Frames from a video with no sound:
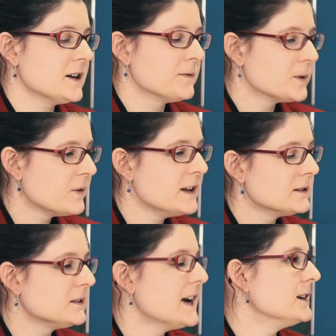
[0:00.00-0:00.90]
of the way
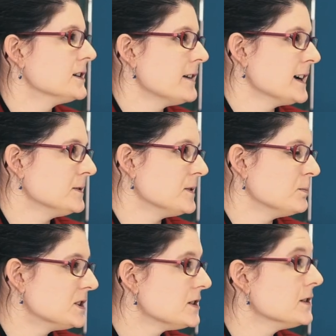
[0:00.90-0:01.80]
the light interacts with the
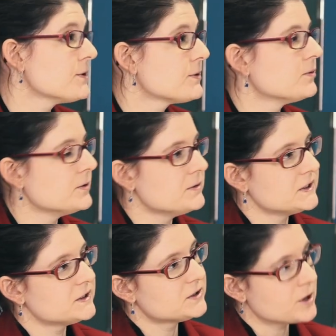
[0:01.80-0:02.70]
material through
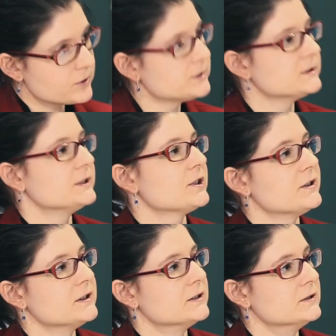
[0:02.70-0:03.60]
this total
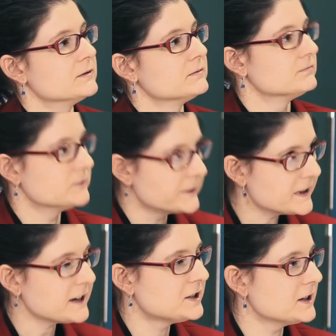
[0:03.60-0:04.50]
internal
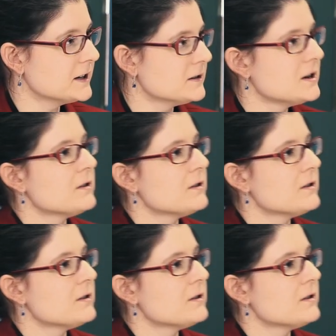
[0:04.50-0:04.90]
reflection.